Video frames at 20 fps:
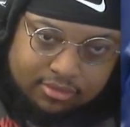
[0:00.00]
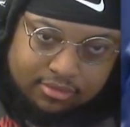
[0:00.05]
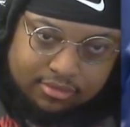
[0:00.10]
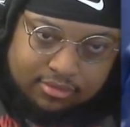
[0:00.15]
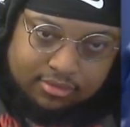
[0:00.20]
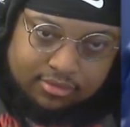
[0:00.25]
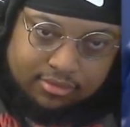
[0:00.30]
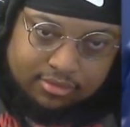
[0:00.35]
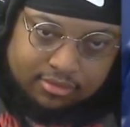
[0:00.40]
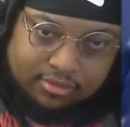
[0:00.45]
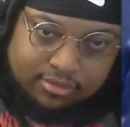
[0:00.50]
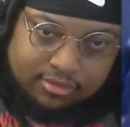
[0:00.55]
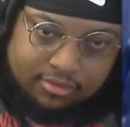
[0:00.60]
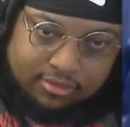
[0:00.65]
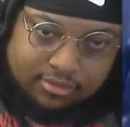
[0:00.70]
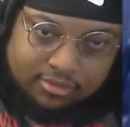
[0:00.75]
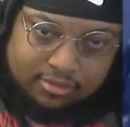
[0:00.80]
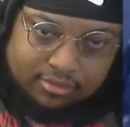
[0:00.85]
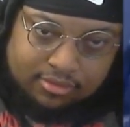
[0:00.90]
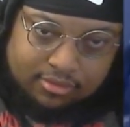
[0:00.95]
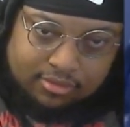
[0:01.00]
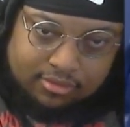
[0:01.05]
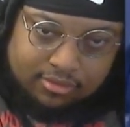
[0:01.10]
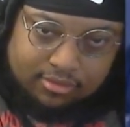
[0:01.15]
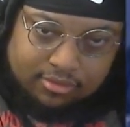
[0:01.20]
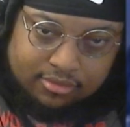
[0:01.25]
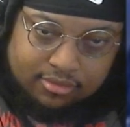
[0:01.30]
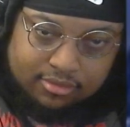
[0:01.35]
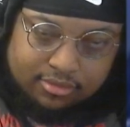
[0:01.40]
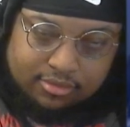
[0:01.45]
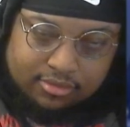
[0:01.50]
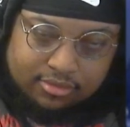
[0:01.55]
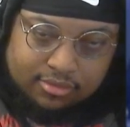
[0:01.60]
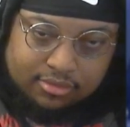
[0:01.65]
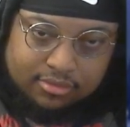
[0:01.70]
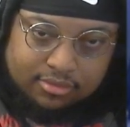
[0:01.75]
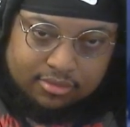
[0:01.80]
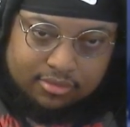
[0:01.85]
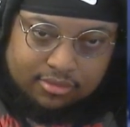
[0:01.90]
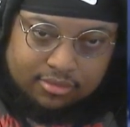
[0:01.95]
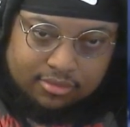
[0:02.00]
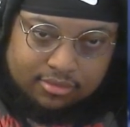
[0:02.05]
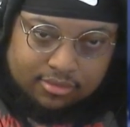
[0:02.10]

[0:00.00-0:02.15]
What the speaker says: (not speaking)